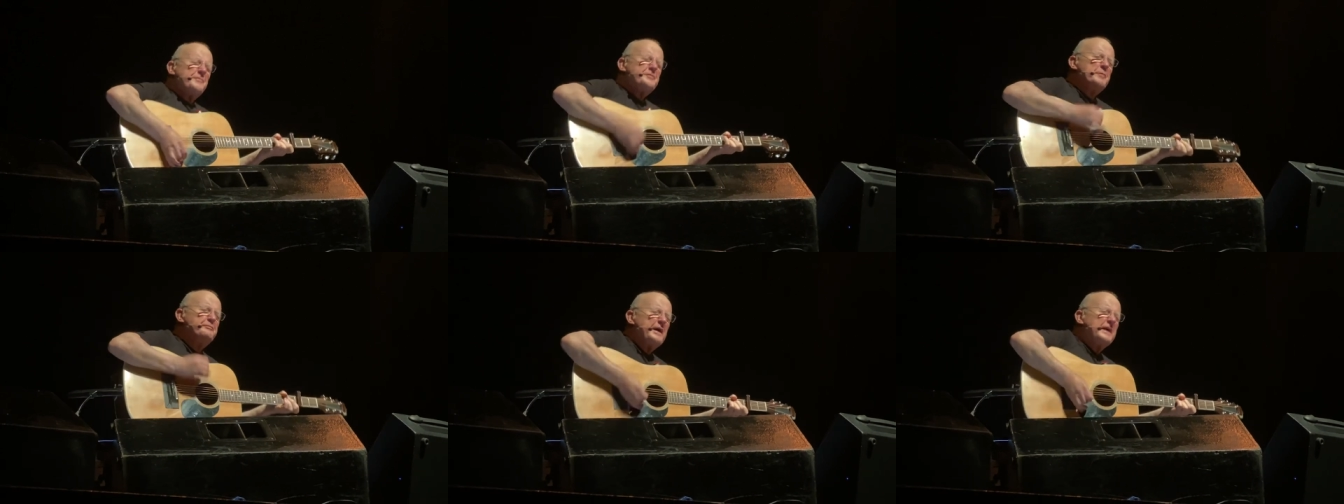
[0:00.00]

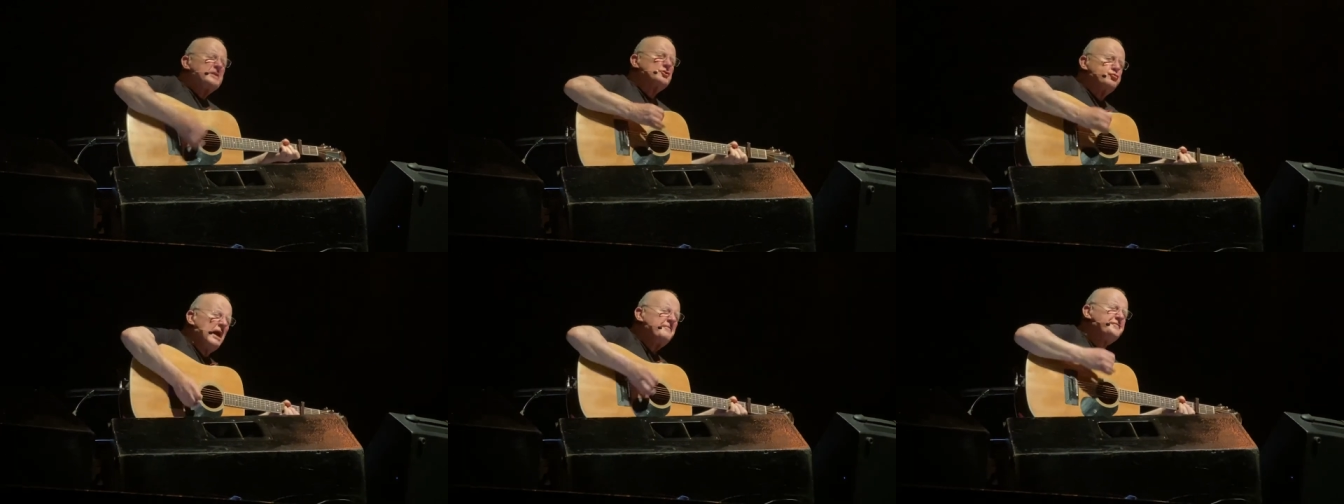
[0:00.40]
The big
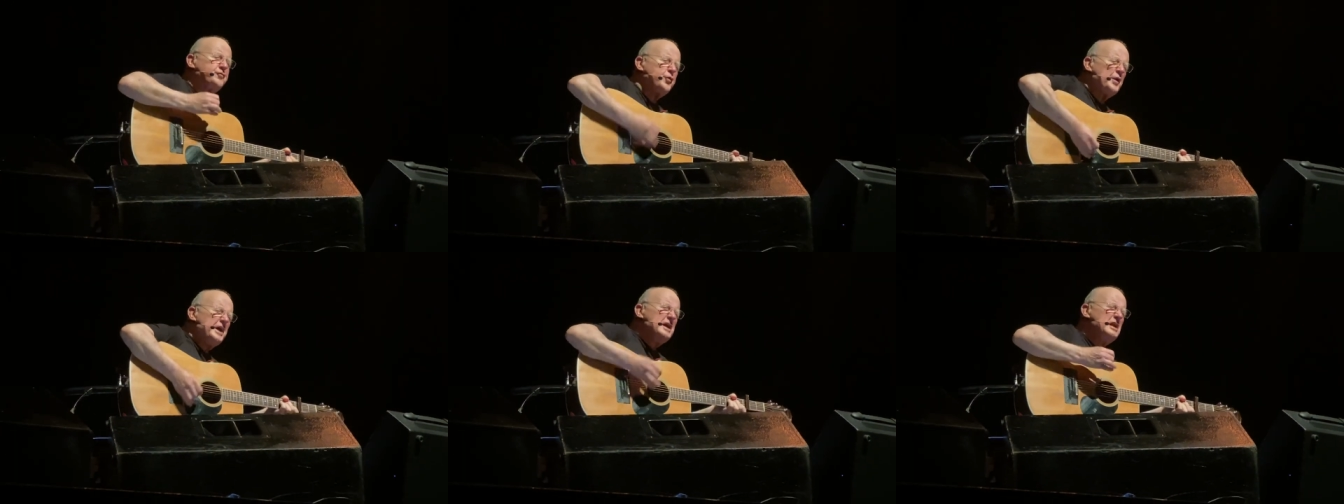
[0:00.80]

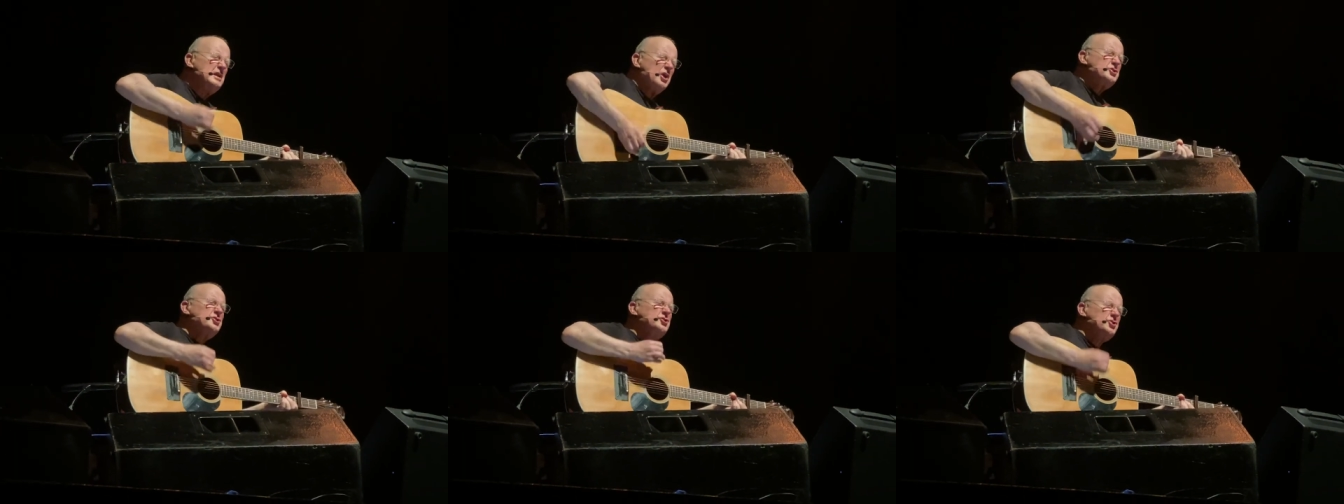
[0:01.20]

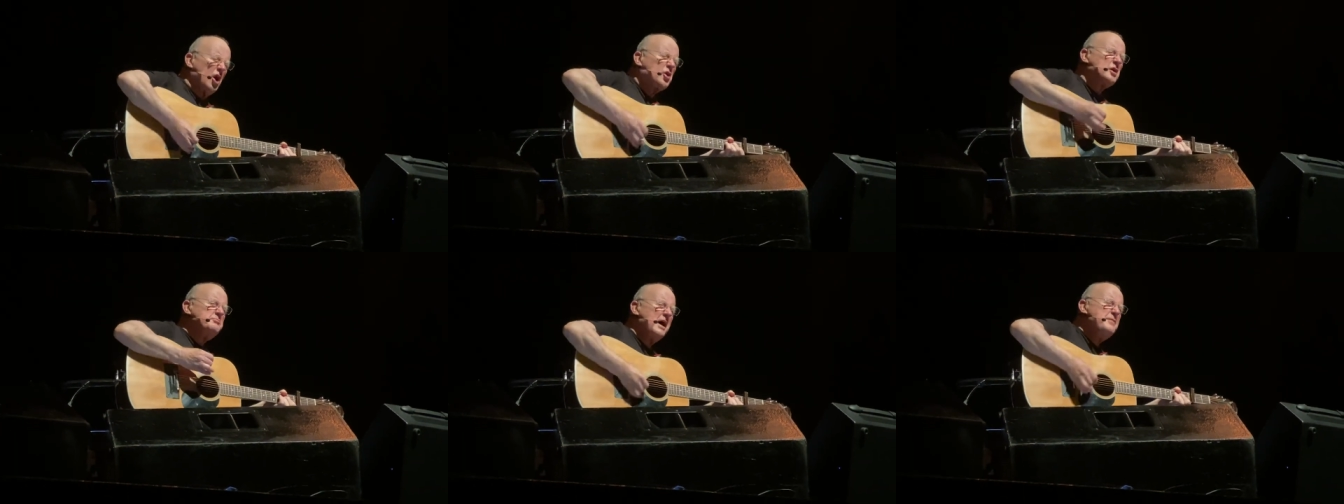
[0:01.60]
twelve-wheeler
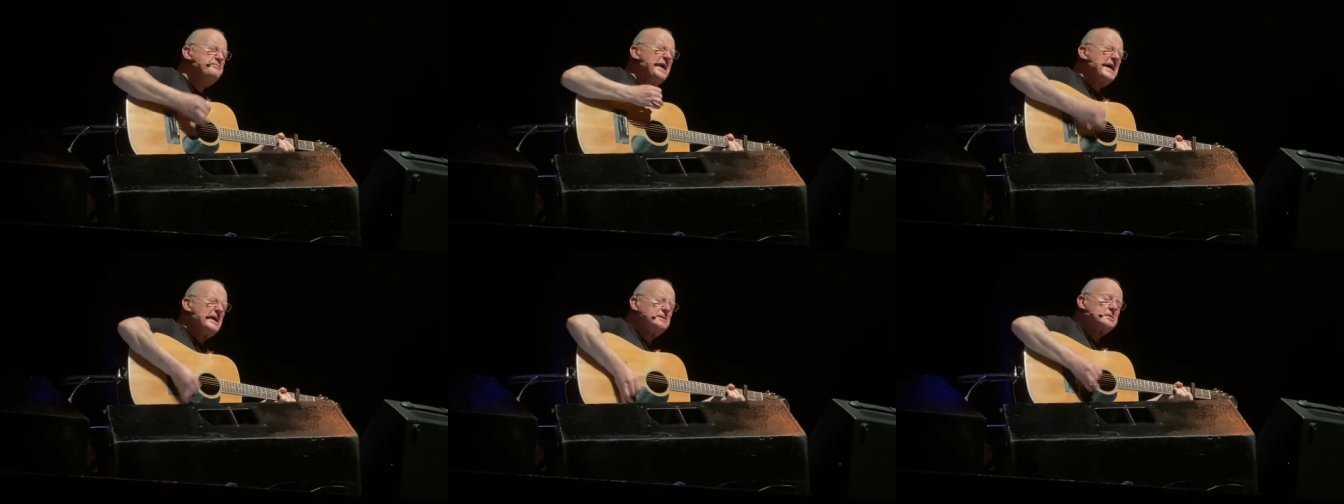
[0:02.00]
shook my
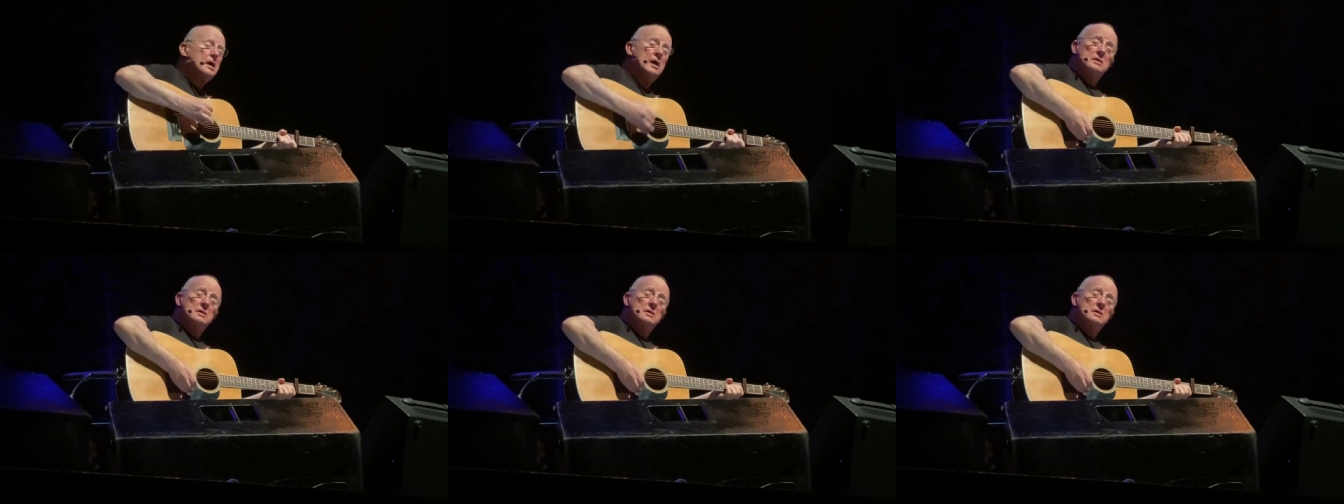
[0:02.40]
bed.